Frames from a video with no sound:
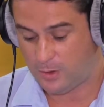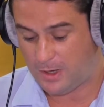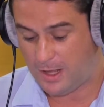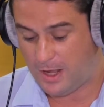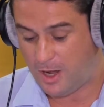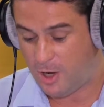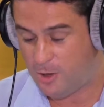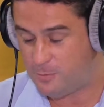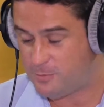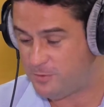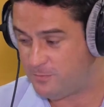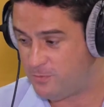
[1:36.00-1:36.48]
Well, I
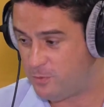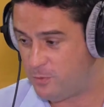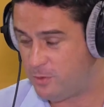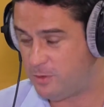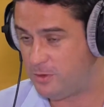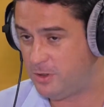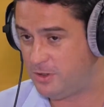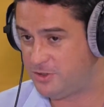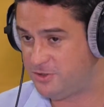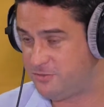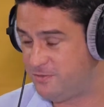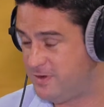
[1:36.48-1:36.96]
hope you've all
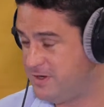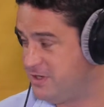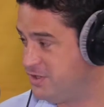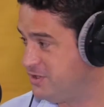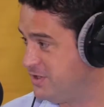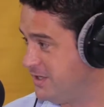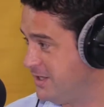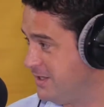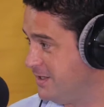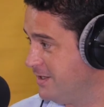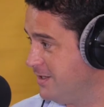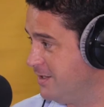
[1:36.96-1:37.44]
got lots of
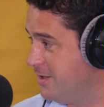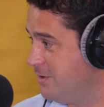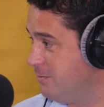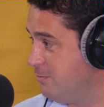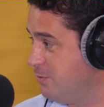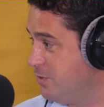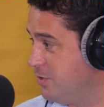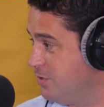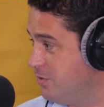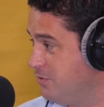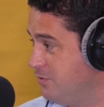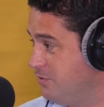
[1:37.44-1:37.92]
energy,
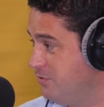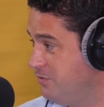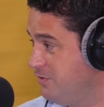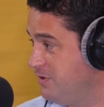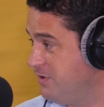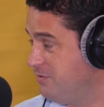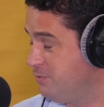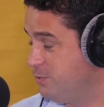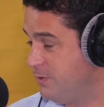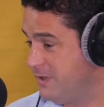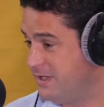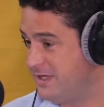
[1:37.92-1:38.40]
because
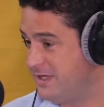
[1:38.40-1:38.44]
this